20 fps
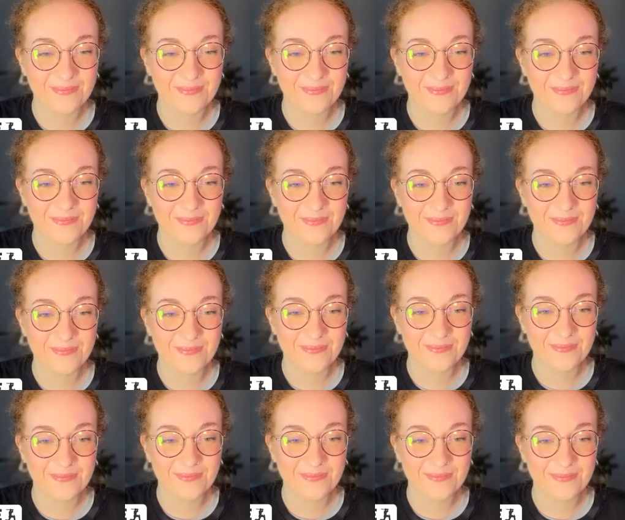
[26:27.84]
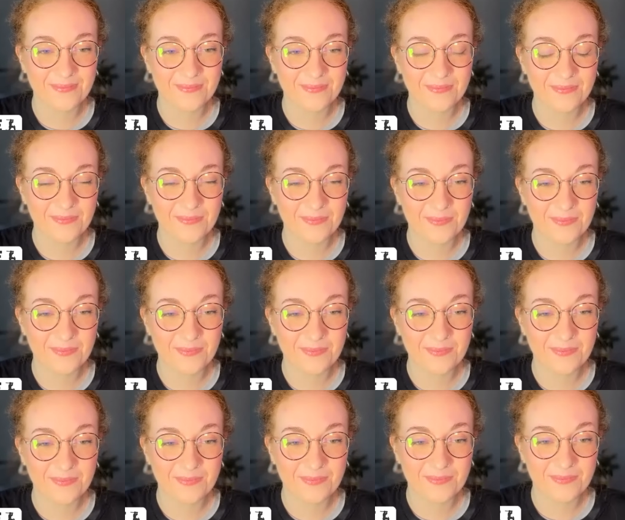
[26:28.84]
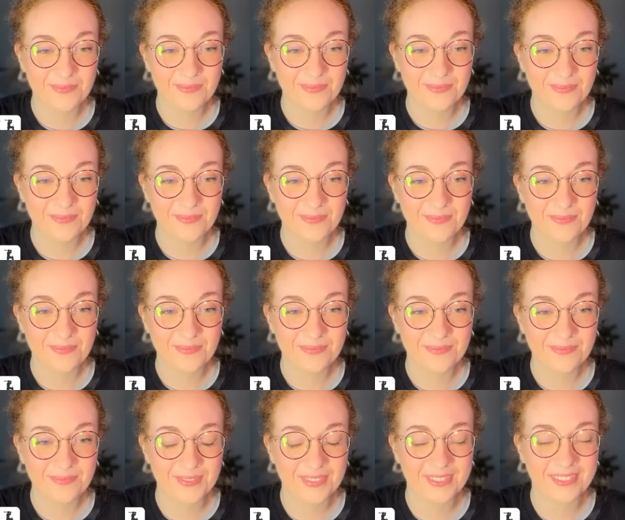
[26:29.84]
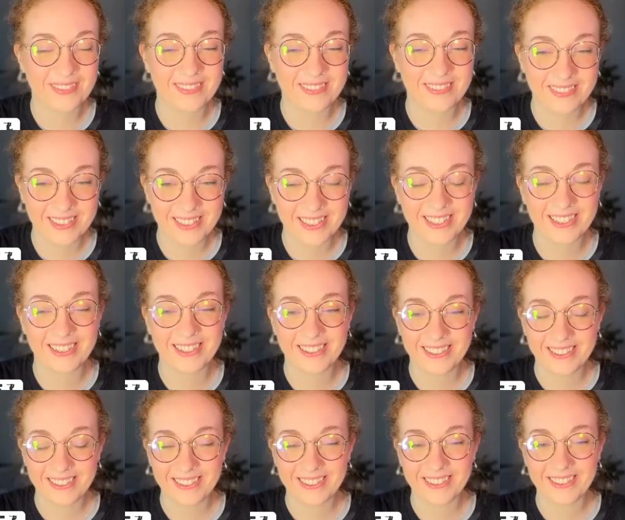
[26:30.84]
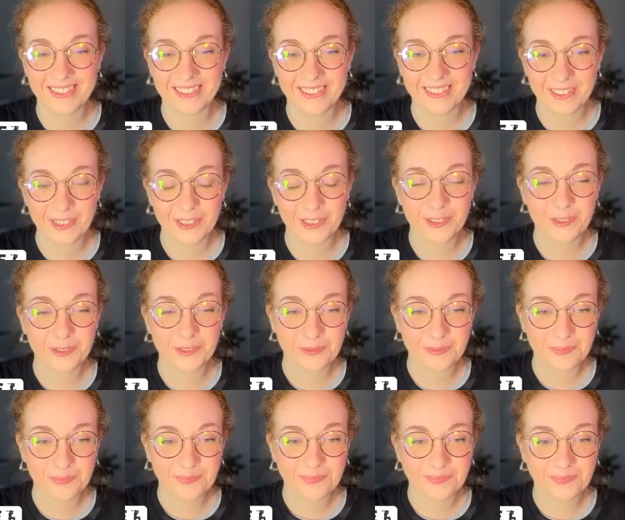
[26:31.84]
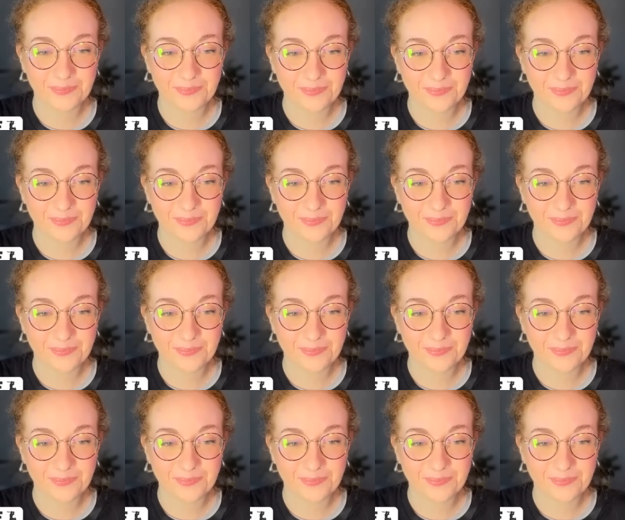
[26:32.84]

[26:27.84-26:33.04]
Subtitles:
(silent)